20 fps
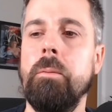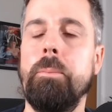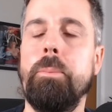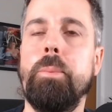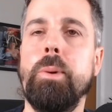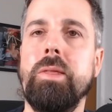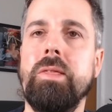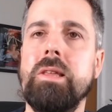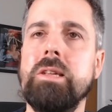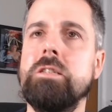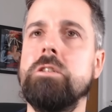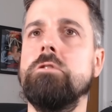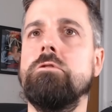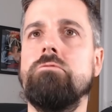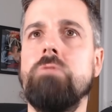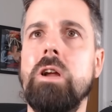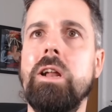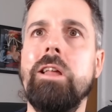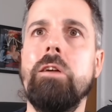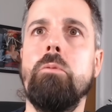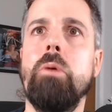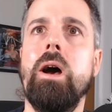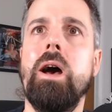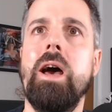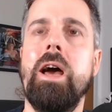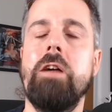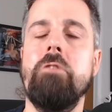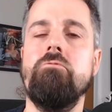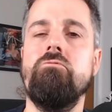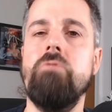But this is really where
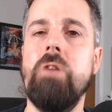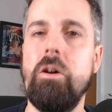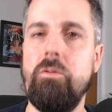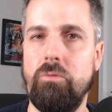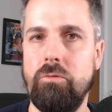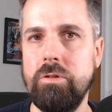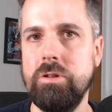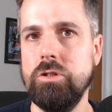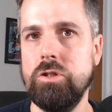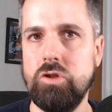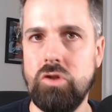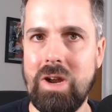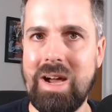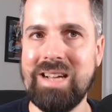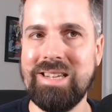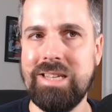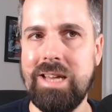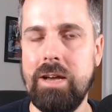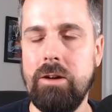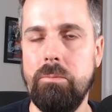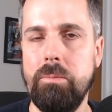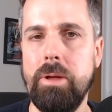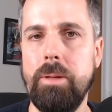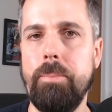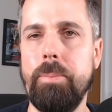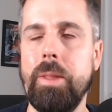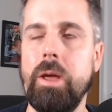a reference track helped me.